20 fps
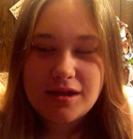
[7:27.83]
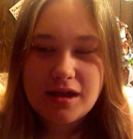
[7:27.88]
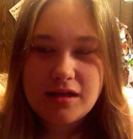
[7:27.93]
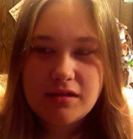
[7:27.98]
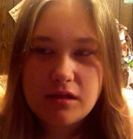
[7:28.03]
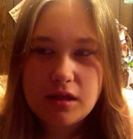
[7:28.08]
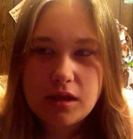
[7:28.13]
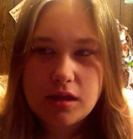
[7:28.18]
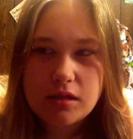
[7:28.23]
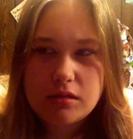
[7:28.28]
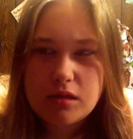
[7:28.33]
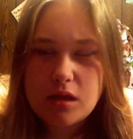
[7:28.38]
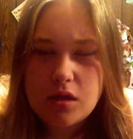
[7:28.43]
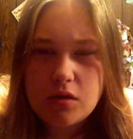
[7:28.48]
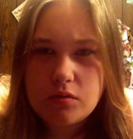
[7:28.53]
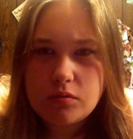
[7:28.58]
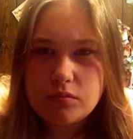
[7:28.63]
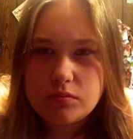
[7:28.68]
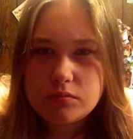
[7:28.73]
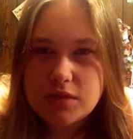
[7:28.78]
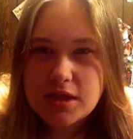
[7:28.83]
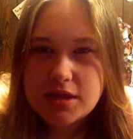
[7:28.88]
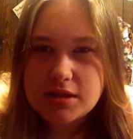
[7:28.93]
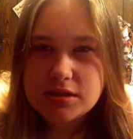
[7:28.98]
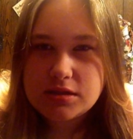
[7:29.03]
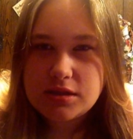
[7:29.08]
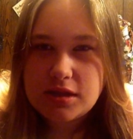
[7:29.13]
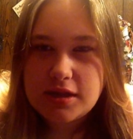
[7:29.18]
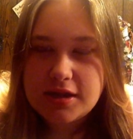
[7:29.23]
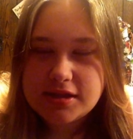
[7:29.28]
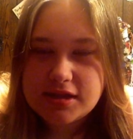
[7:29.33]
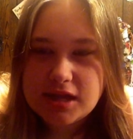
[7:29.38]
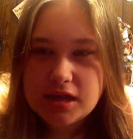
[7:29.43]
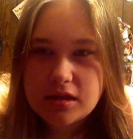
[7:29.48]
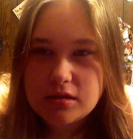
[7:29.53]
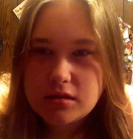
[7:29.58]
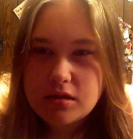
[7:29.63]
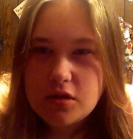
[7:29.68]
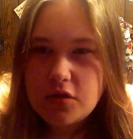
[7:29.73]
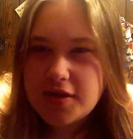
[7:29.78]
And they're like, "No, and he's like,
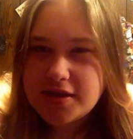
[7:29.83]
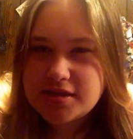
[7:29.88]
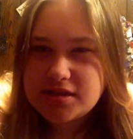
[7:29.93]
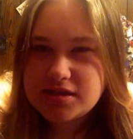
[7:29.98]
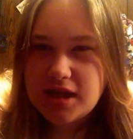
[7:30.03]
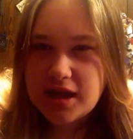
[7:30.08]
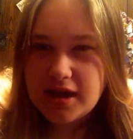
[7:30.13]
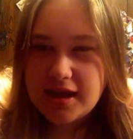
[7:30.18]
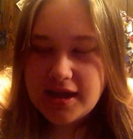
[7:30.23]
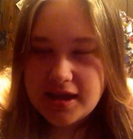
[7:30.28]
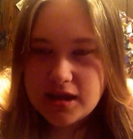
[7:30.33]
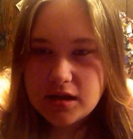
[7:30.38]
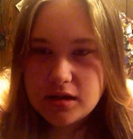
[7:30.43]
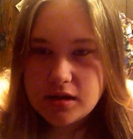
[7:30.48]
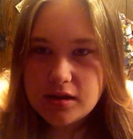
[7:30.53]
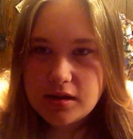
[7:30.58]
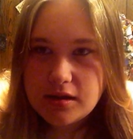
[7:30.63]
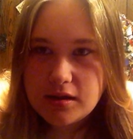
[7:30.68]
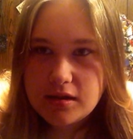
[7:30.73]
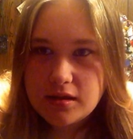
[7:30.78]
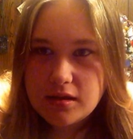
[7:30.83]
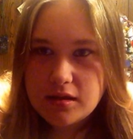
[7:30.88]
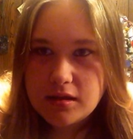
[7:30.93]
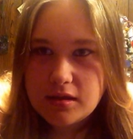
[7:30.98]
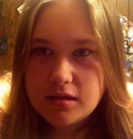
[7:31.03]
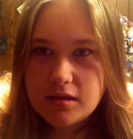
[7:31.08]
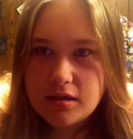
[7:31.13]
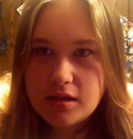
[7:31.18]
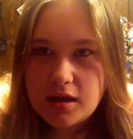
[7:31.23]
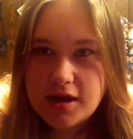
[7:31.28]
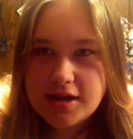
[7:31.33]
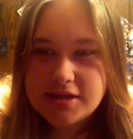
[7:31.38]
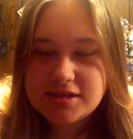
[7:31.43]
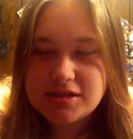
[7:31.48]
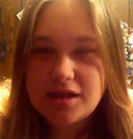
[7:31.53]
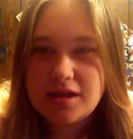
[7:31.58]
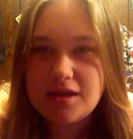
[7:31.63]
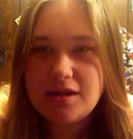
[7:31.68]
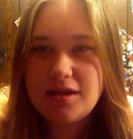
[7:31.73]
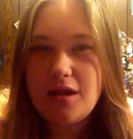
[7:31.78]
"No, that's not it." And he's
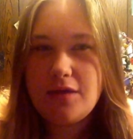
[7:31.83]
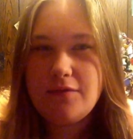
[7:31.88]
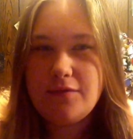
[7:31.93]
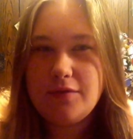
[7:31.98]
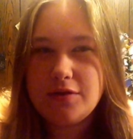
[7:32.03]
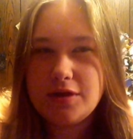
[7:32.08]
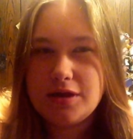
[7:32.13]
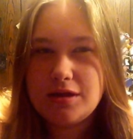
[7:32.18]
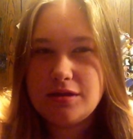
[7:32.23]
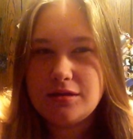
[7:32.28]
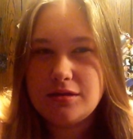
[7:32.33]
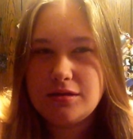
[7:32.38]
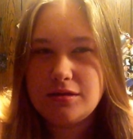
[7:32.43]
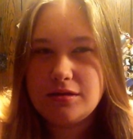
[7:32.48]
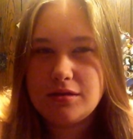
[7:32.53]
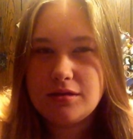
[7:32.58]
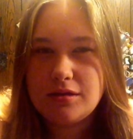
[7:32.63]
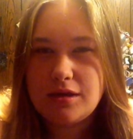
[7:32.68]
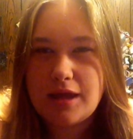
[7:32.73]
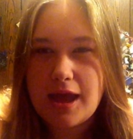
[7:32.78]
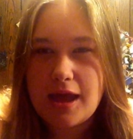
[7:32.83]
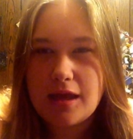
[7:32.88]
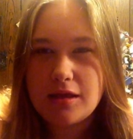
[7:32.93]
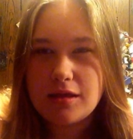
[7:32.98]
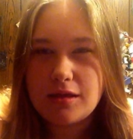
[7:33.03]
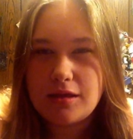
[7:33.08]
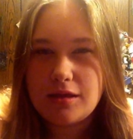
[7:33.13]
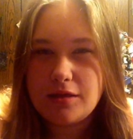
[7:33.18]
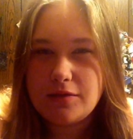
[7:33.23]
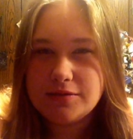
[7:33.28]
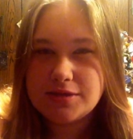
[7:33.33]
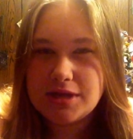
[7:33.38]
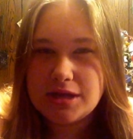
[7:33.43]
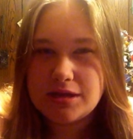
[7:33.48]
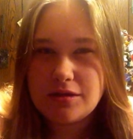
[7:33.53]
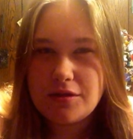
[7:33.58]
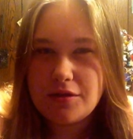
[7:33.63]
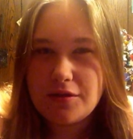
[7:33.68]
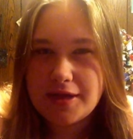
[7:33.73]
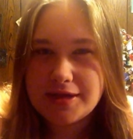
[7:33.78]
not a very, yeah, and he was like,
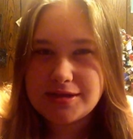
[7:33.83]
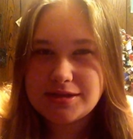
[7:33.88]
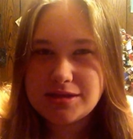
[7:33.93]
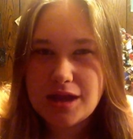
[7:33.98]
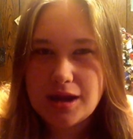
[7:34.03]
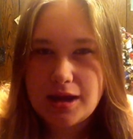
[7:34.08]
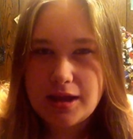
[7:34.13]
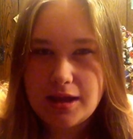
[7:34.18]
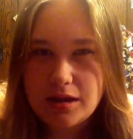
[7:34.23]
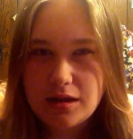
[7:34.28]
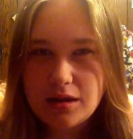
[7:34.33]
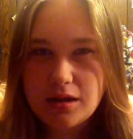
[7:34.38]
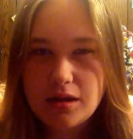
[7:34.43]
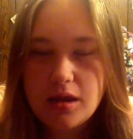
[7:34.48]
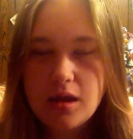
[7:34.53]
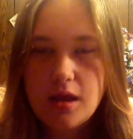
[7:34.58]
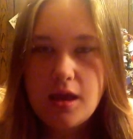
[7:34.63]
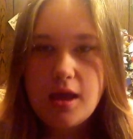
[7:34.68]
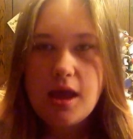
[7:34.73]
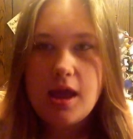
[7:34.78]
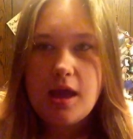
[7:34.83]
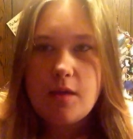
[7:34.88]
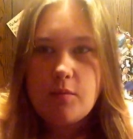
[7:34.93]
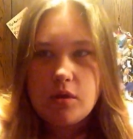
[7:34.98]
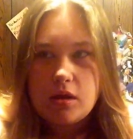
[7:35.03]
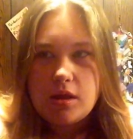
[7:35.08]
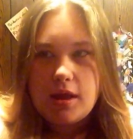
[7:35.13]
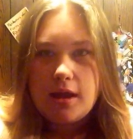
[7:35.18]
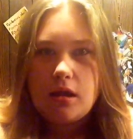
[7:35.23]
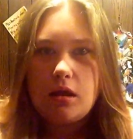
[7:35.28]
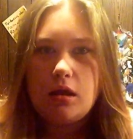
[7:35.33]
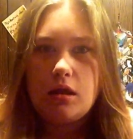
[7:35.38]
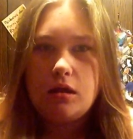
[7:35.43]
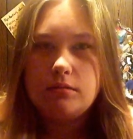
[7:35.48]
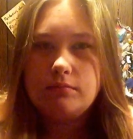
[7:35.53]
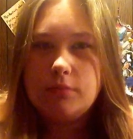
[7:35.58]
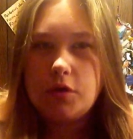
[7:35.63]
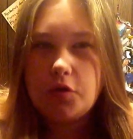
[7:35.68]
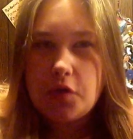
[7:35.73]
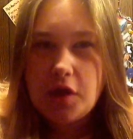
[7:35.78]
"No, that's not it." And we were like,
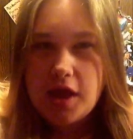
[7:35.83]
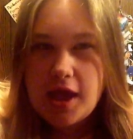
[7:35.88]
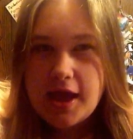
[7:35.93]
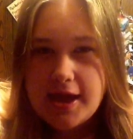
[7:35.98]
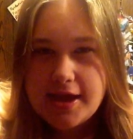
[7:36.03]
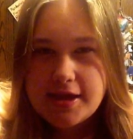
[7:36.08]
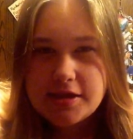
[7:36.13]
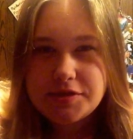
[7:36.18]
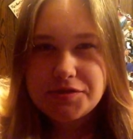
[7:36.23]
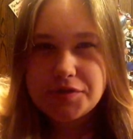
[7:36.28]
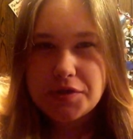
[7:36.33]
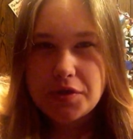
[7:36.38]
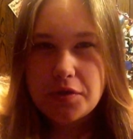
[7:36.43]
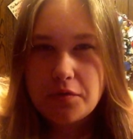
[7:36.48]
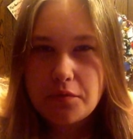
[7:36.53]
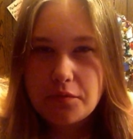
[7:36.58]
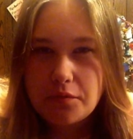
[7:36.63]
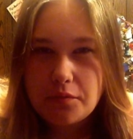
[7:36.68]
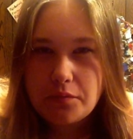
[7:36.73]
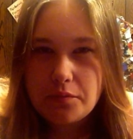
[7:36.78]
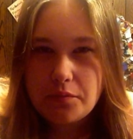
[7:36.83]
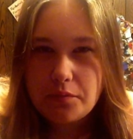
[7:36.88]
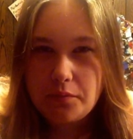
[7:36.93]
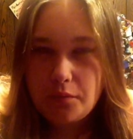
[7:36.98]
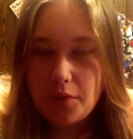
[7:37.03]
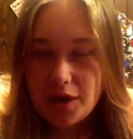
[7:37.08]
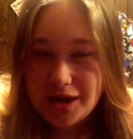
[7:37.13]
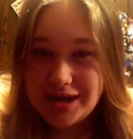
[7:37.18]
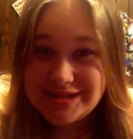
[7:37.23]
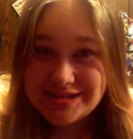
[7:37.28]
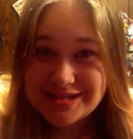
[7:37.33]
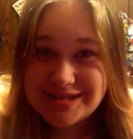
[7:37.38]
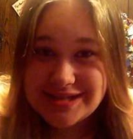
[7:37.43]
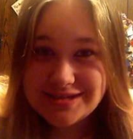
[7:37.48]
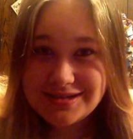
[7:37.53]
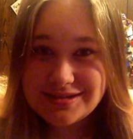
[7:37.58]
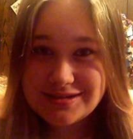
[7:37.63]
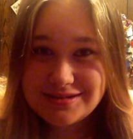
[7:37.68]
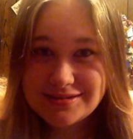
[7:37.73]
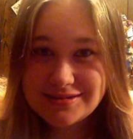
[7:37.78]
"Okay, so what is it?"